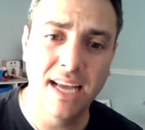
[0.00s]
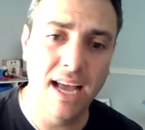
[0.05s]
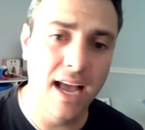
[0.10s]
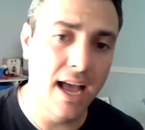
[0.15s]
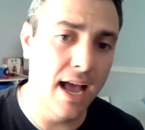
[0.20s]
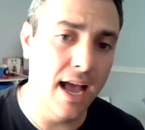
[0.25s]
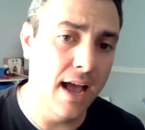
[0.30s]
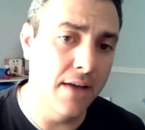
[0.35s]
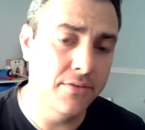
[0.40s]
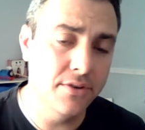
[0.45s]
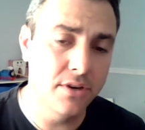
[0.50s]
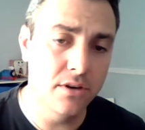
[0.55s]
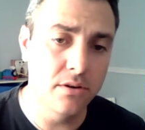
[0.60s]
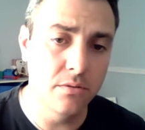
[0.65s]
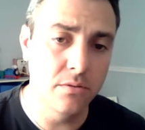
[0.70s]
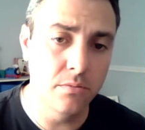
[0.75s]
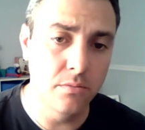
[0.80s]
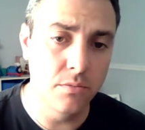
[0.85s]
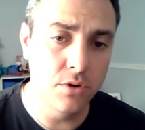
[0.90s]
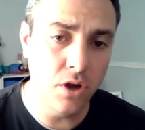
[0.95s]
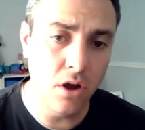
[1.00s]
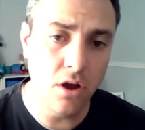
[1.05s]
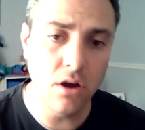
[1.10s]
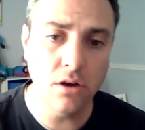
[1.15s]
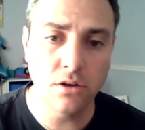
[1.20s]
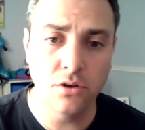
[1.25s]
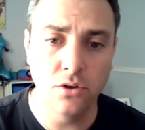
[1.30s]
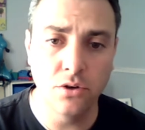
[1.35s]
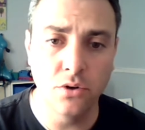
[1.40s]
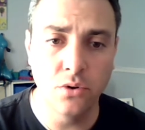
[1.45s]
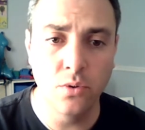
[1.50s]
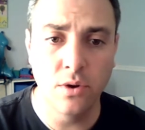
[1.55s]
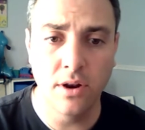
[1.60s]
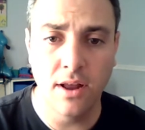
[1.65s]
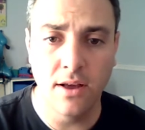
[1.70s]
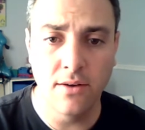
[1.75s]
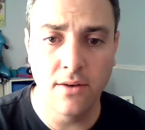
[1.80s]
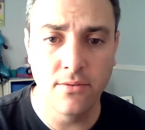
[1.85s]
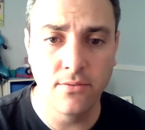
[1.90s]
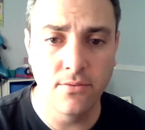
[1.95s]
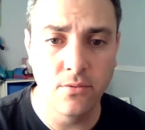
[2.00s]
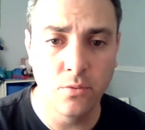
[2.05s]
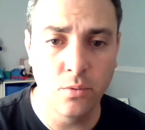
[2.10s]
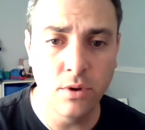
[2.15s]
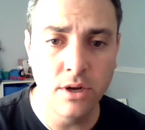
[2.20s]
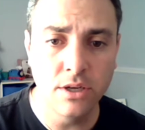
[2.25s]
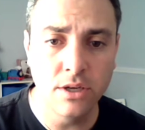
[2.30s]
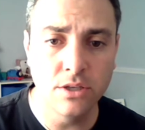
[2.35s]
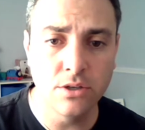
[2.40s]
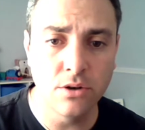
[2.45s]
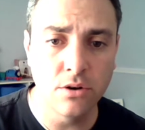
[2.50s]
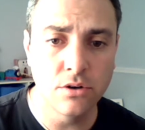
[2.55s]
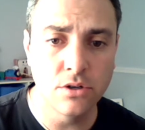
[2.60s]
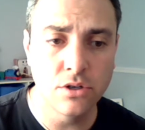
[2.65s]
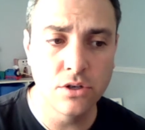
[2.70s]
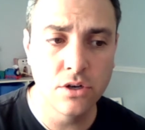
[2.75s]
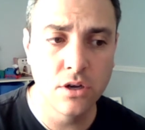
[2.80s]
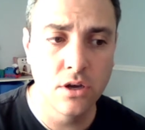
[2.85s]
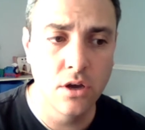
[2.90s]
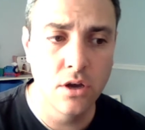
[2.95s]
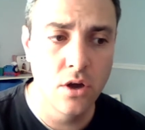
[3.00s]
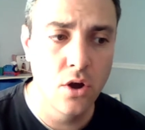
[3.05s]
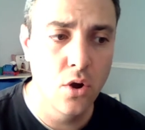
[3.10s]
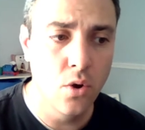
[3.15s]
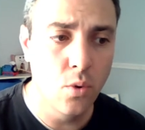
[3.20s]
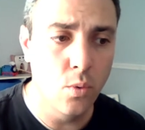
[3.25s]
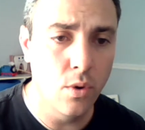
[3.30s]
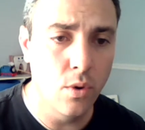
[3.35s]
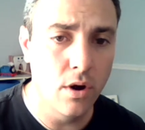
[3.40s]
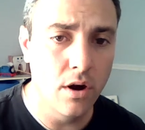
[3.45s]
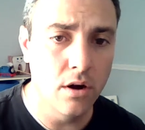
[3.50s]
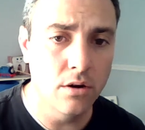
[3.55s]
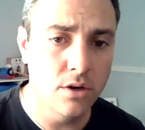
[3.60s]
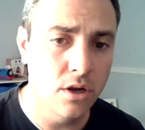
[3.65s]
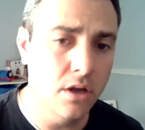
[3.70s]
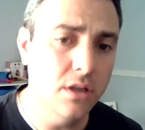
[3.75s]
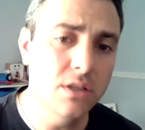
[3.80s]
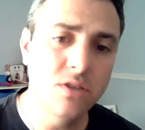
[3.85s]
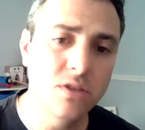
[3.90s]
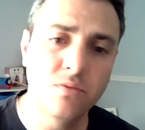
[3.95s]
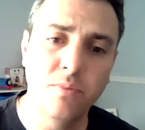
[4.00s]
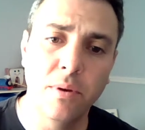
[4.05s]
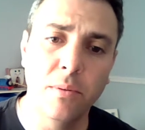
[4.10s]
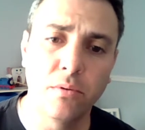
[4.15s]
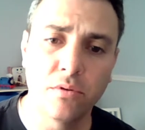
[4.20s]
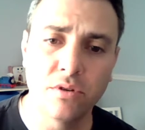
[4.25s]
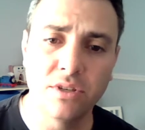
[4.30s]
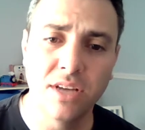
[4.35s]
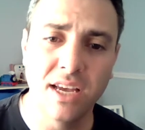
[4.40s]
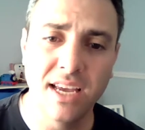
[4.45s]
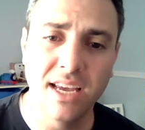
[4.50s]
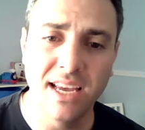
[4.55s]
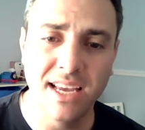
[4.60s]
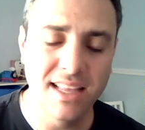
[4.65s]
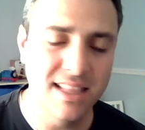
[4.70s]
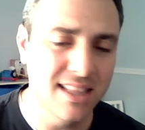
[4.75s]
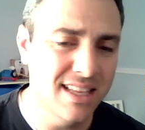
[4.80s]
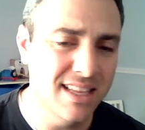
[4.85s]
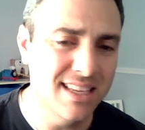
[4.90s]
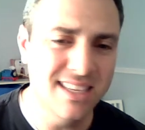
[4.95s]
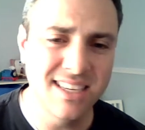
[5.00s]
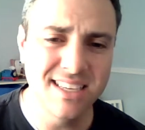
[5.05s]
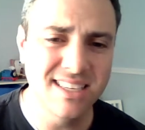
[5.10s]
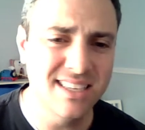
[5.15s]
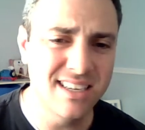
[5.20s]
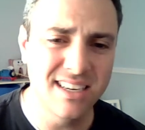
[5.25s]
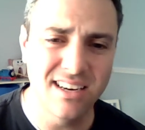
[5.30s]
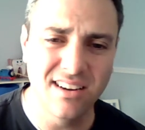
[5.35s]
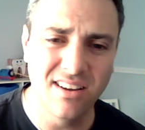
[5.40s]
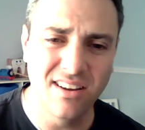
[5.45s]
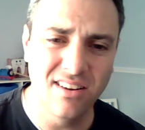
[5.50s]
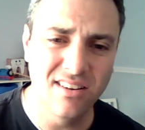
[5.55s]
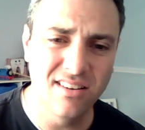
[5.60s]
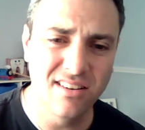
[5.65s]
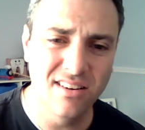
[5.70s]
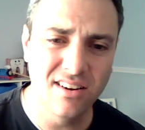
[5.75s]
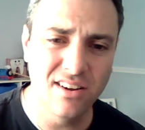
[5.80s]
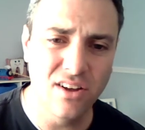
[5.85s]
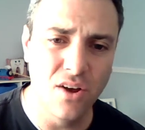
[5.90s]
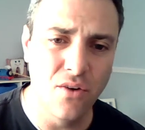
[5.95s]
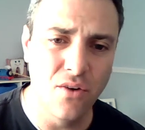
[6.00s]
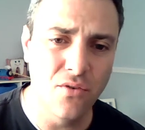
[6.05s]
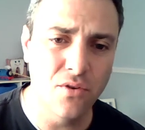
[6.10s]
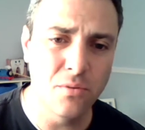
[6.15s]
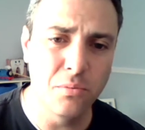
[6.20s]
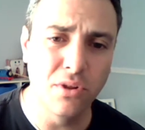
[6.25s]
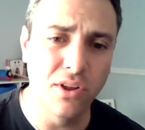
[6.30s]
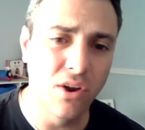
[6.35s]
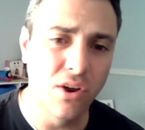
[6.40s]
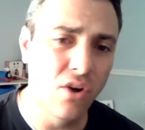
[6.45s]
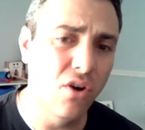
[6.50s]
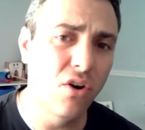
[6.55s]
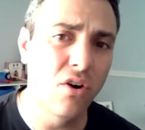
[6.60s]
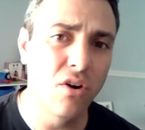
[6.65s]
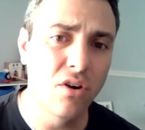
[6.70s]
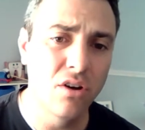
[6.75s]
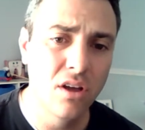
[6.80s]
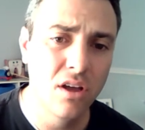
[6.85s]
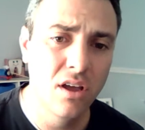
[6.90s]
I've talked to and I've researched where tons of people are saying this isn't comfortable at all,